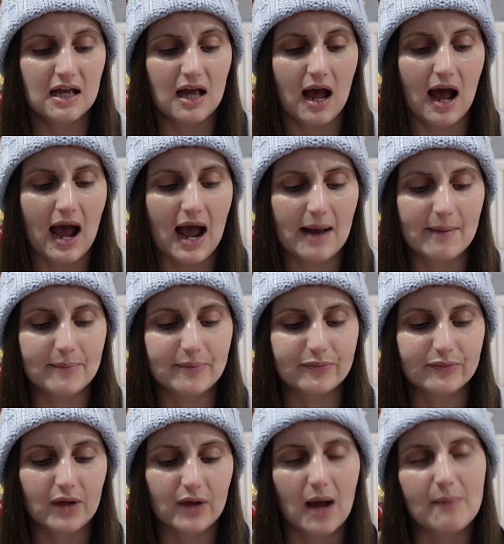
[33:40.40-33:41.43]

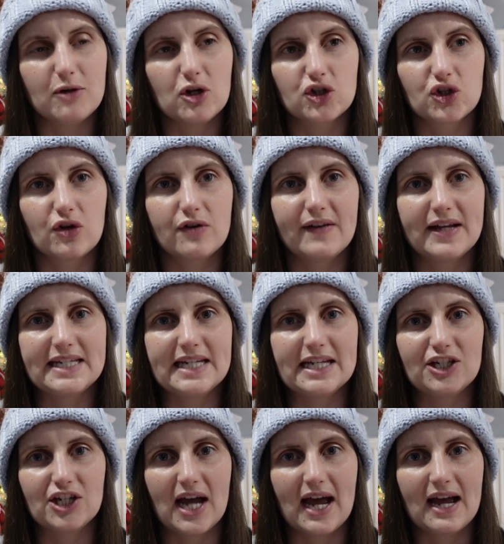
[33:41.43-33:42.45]
I'm not sure if I
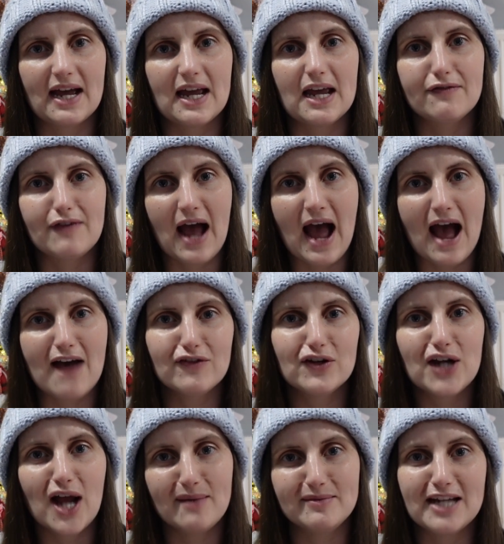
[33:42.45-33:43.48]
did yet. If I
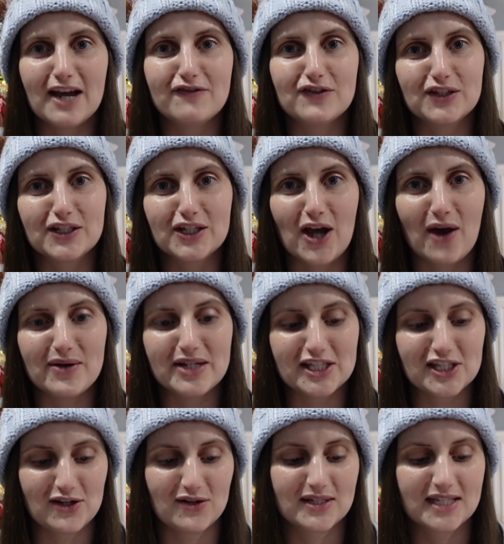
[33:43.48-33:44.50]
haven't, I'm definitely
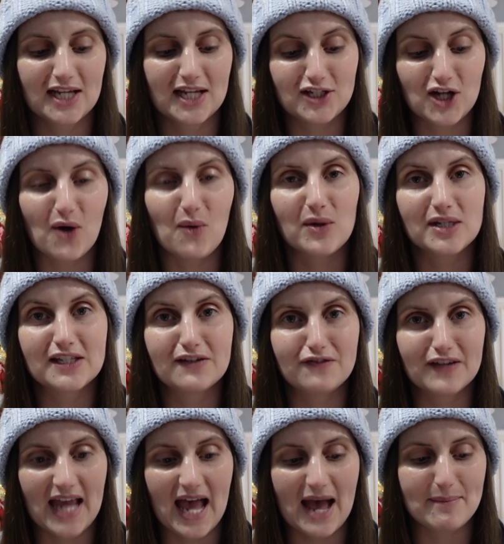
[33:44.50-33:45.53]
going to, because I don't want to
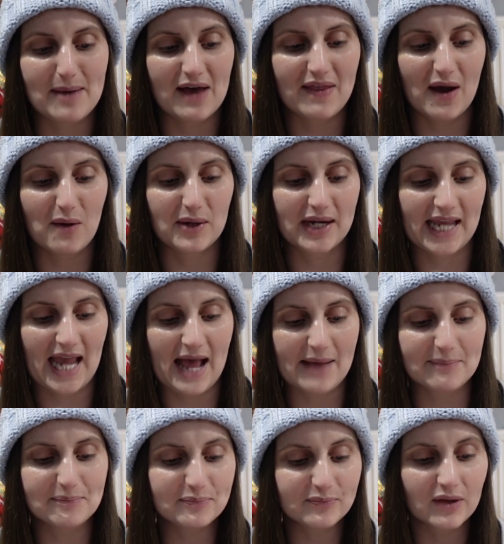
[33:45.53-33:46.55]
forget about that one
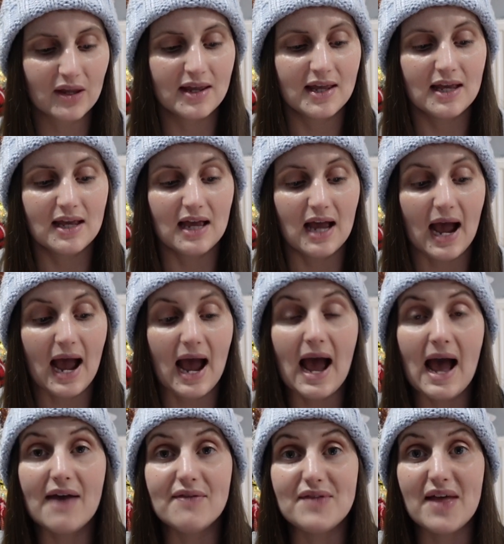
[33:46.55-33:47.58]
again.
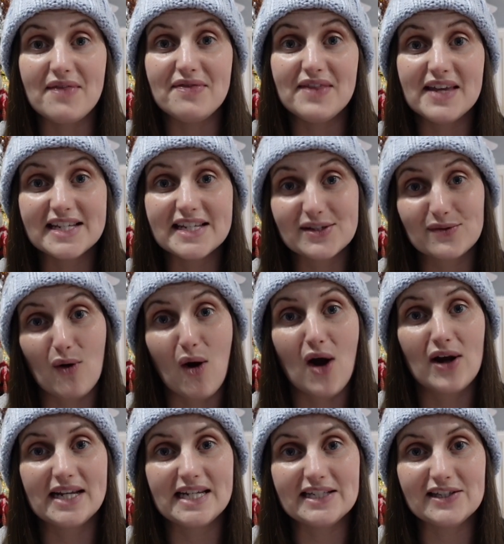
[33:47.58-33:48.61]
And then this
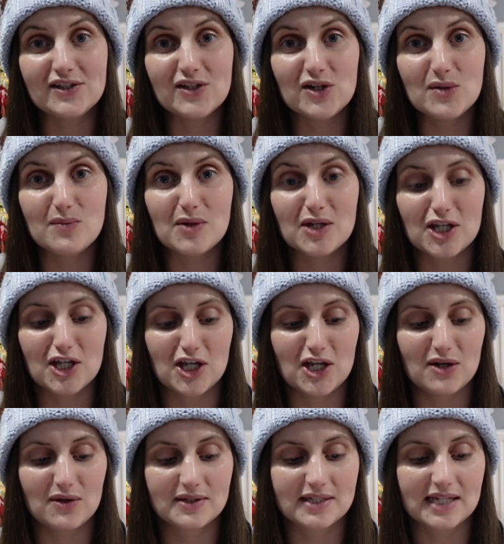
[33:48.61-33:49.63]
one is super
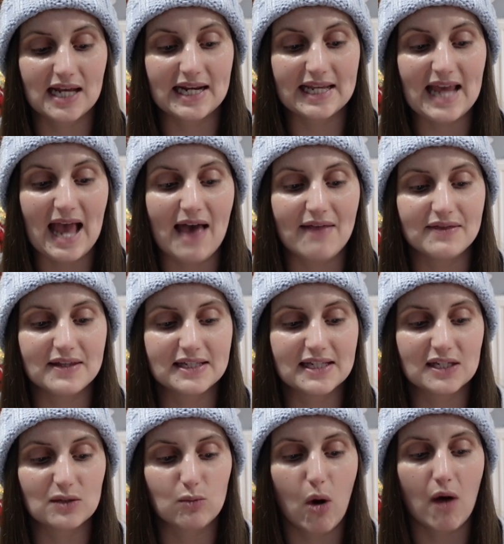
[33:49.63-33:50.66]
cute, and again,
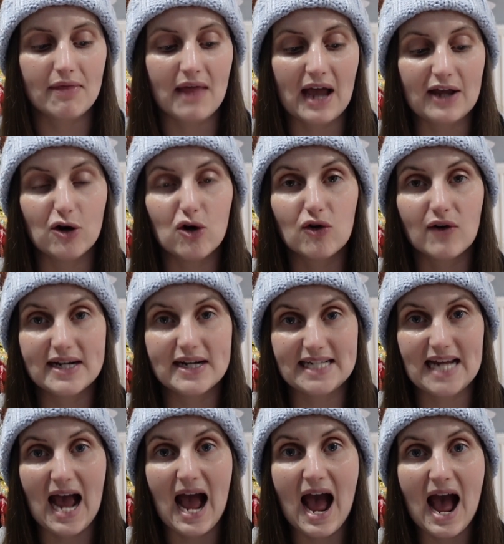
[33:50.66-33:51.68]
this is one that I
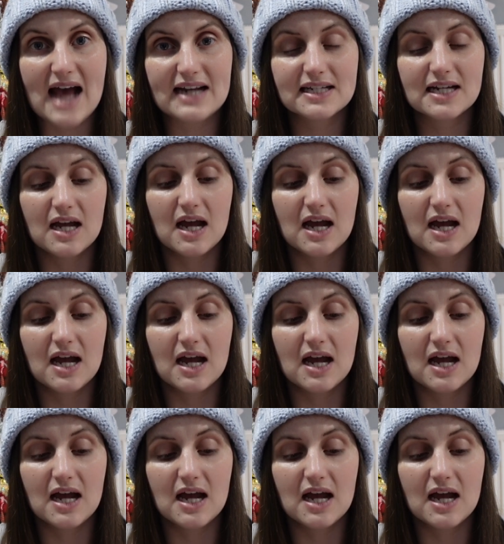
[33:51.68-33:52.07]
already had,